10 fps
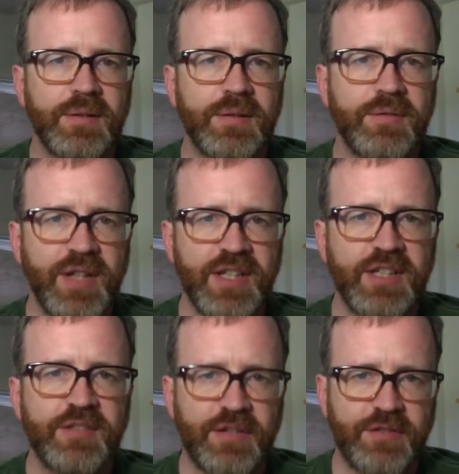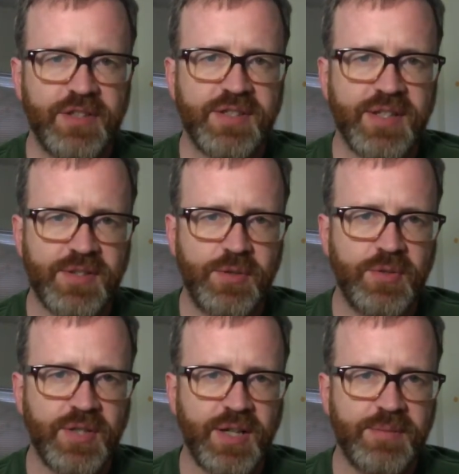Negative evidence has two
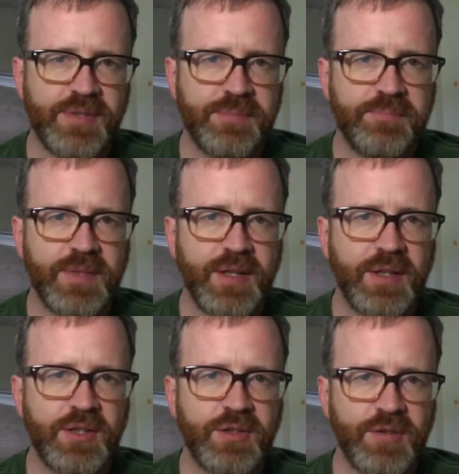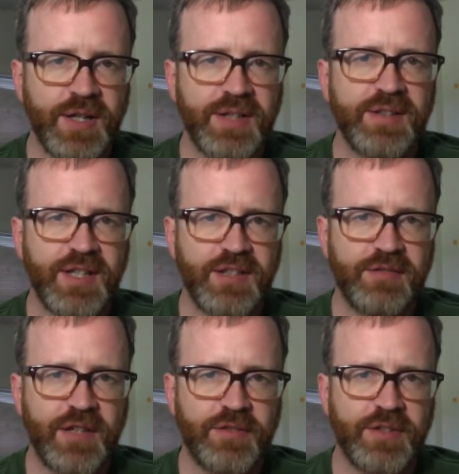types. Direct negative
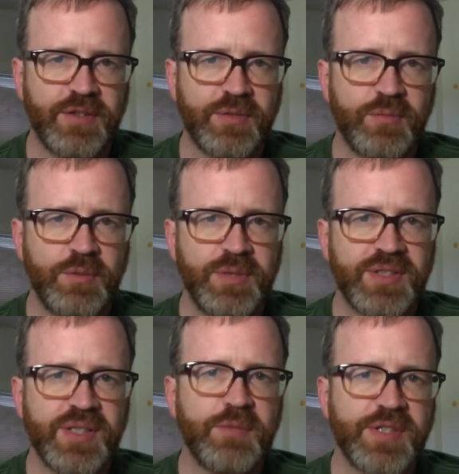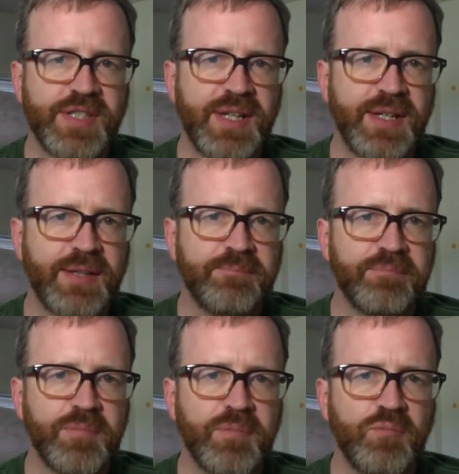evidence would be someone saying,
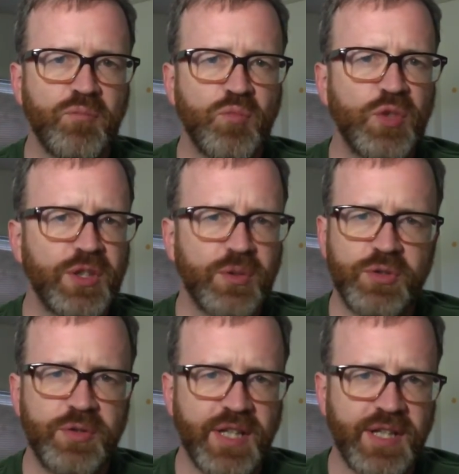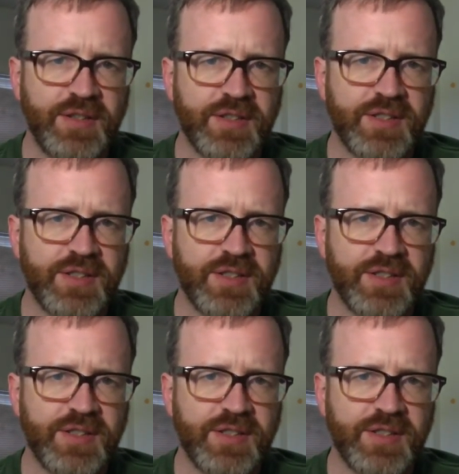we don't do that in this